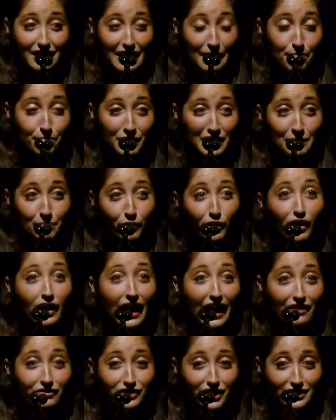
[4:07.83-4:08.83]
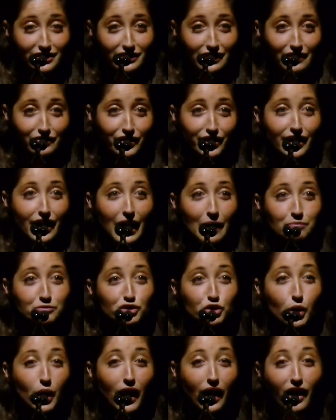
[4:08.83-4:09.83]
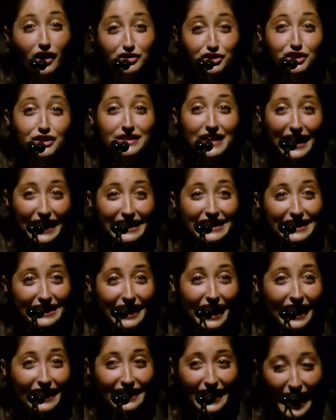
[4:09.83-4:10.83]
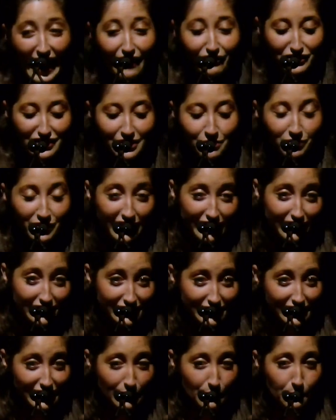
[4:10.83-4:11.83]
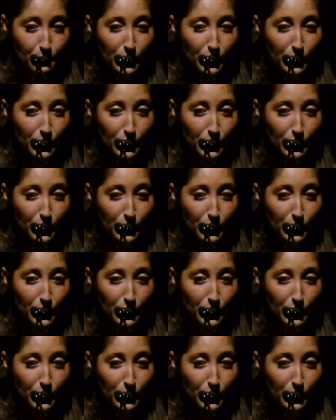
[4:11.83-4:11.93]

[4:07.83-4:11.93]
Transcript: And people have discovered up to 189 half siblings.